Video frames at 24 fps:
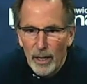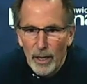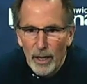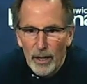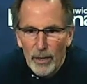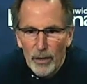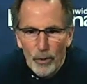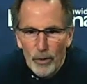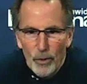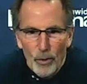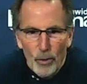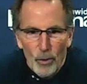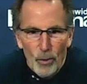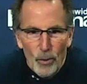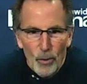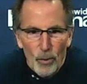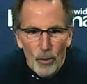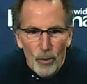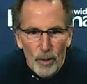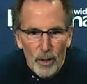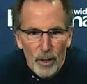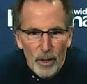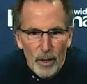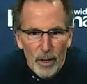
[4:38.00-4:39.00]
I know
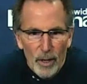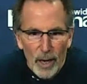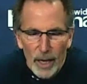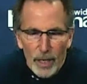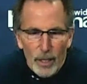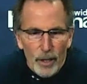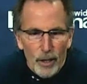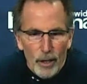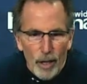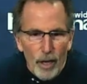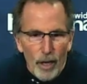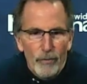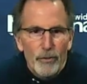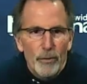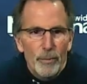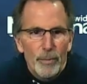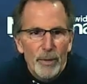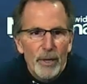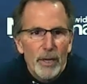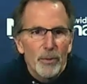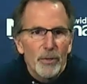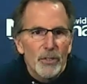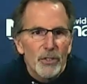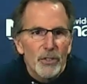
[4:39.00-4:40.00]
I'd love to
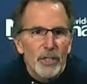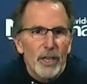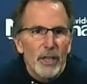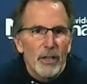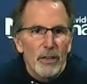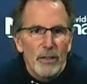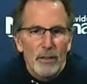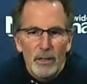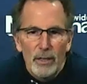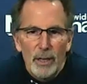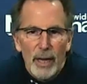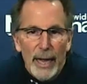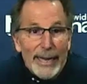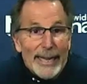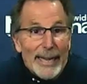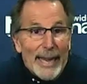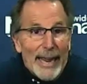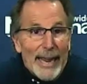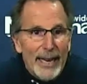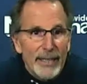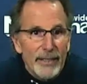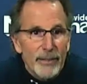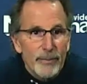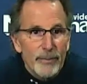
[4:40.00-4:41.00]
be able to settle. I
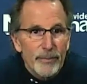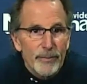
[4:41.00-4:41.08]
can't.